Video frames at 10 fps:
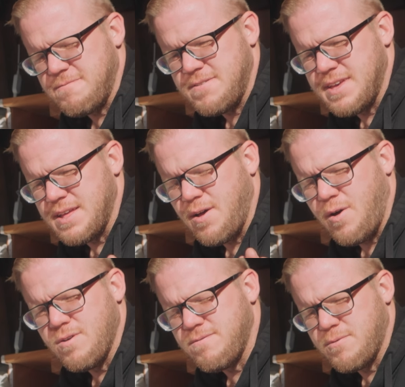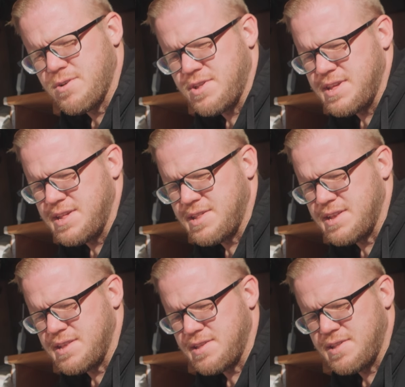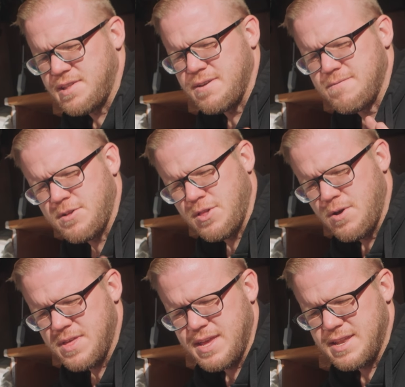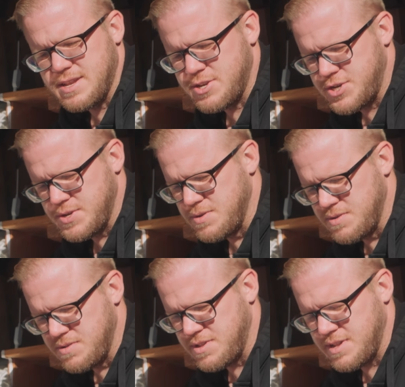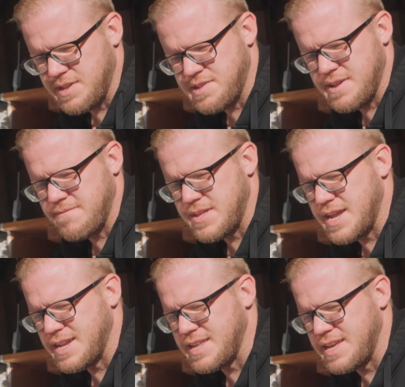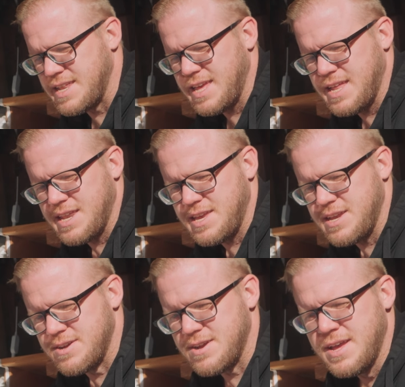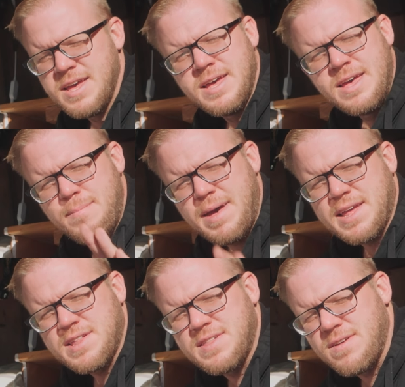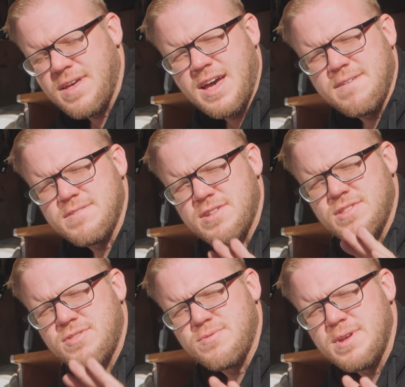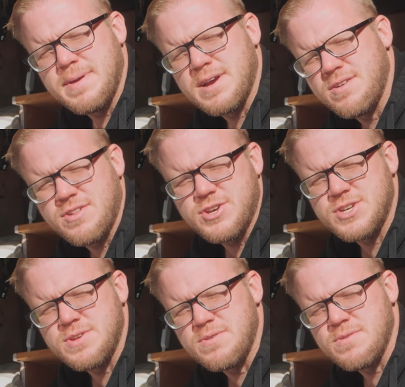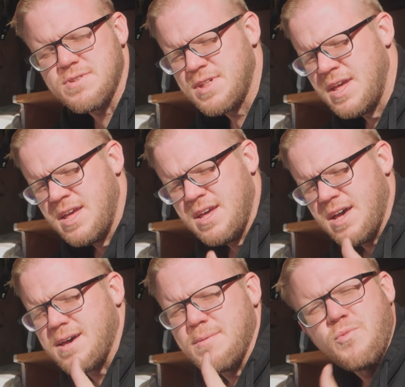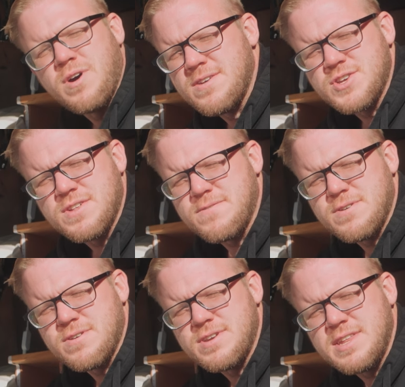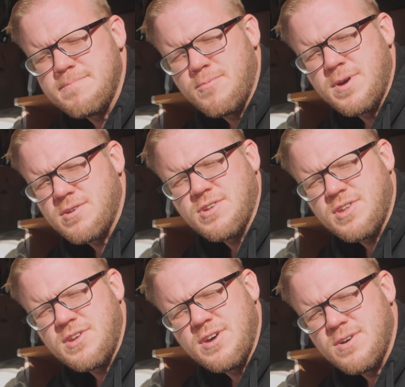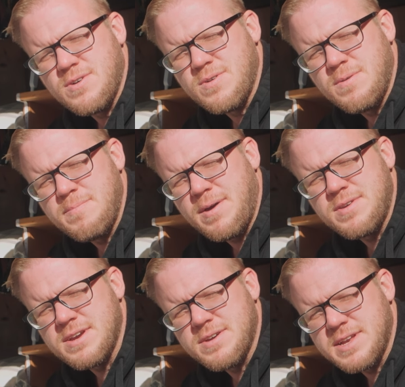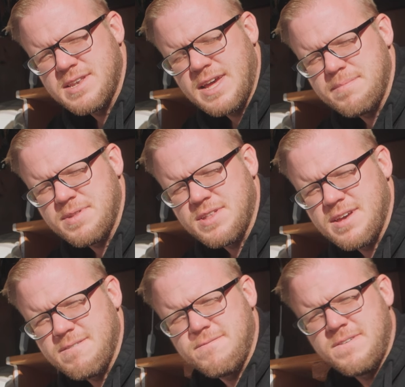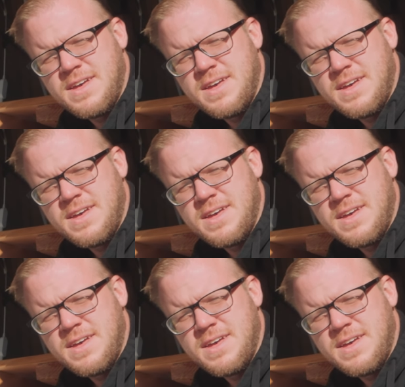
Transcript: fit all 4 seasons of clothing and shoes and stuff that I need in here. Max that I'll have is 3 pairs of shoes. One just for deep winter snow, mountaineering type stuff,